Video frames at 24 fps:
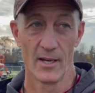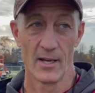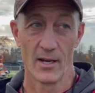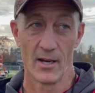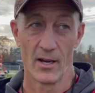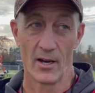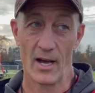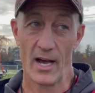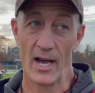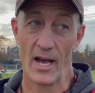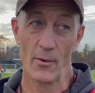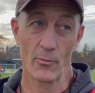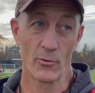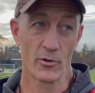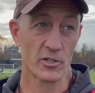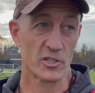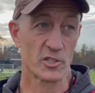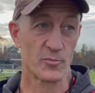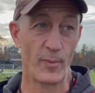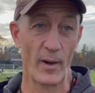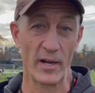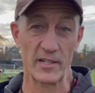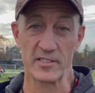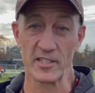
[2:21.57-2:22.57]
Uh, we're
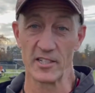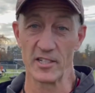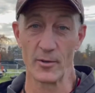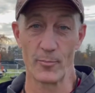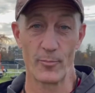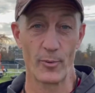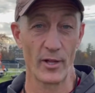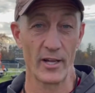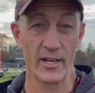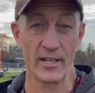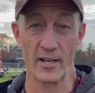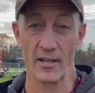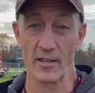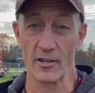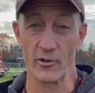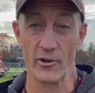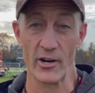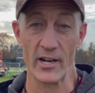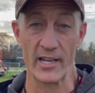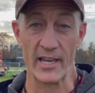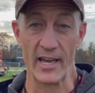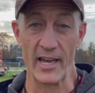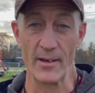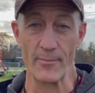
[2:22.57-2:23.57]
expecting to play another
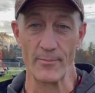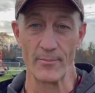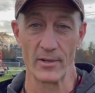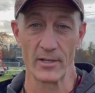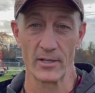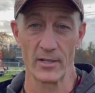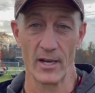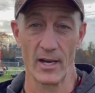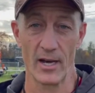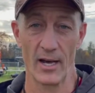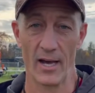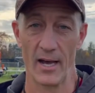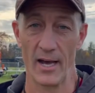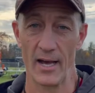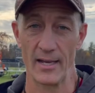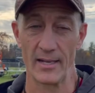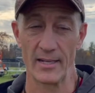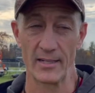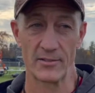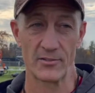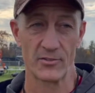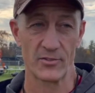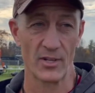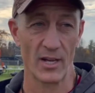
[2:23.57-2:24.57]
great game. Uh,
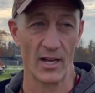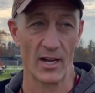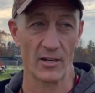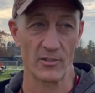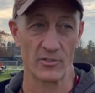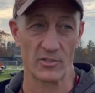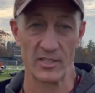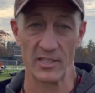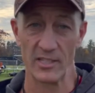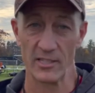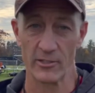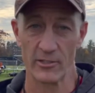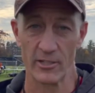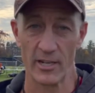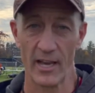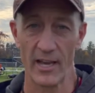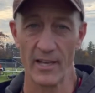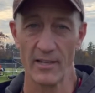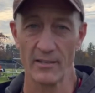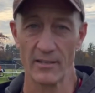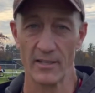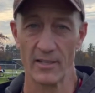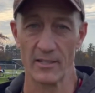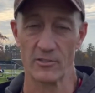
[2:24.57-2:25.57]
it's our senior
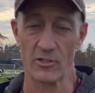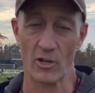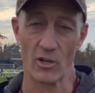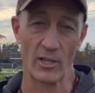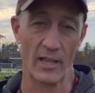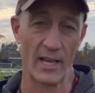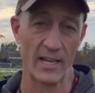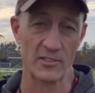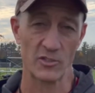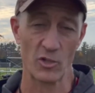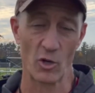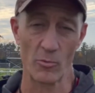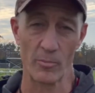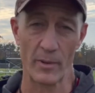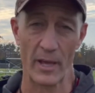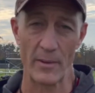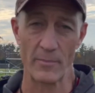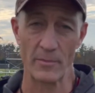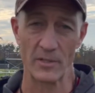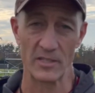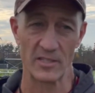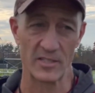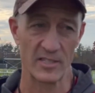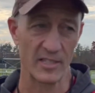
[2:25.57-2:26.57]
day. It's our last home
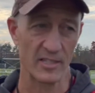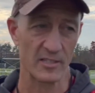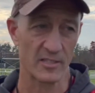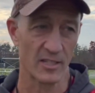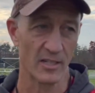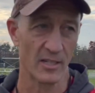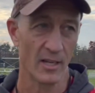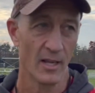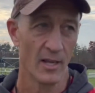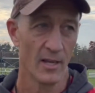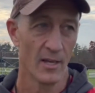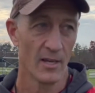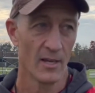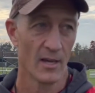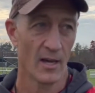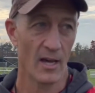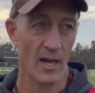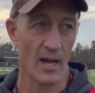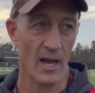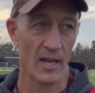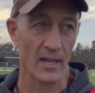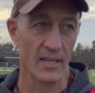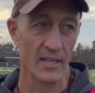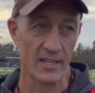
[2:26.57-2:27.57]
game of the season.
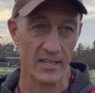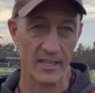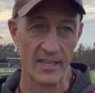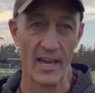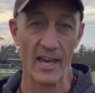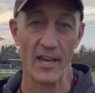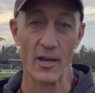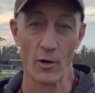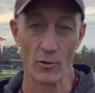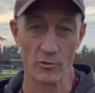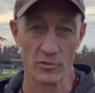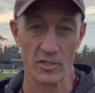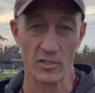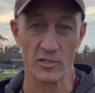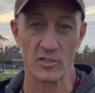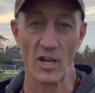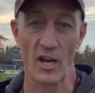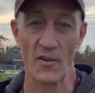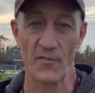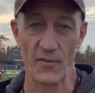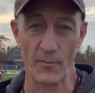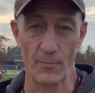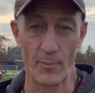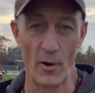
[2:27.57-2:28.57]
Uh, KO is a
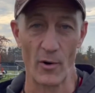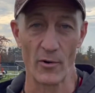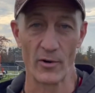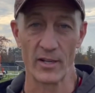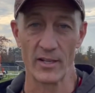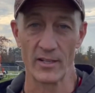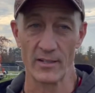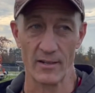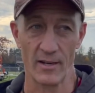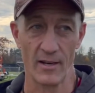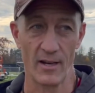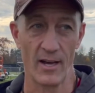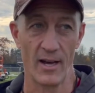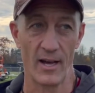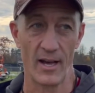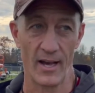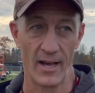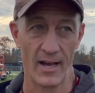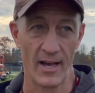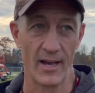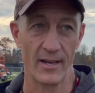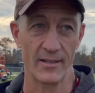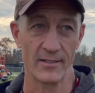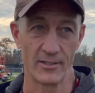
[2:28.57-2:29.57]
tough opponent.
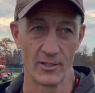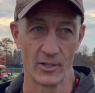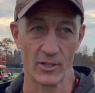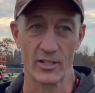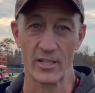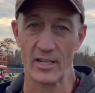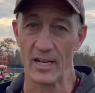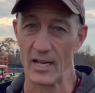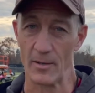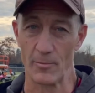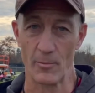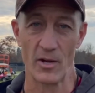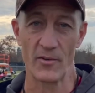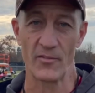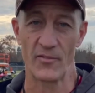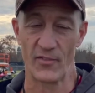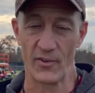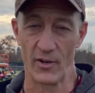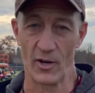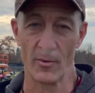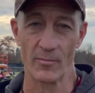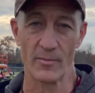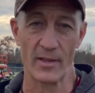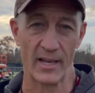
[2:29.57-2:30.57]
Uh, looking at them on
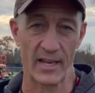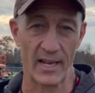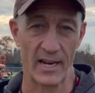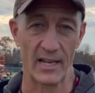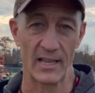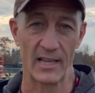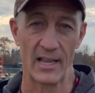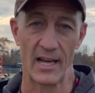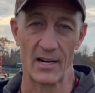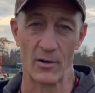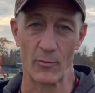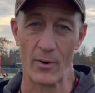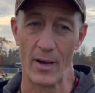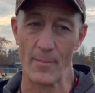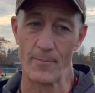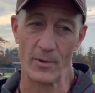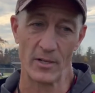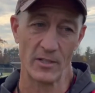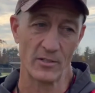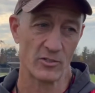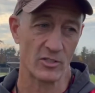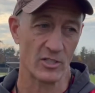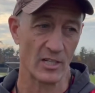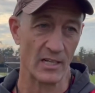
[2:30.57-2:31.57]
film, they got a lot of
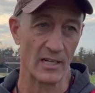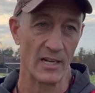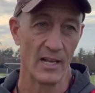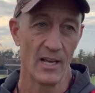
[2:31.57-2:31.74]
weapons, and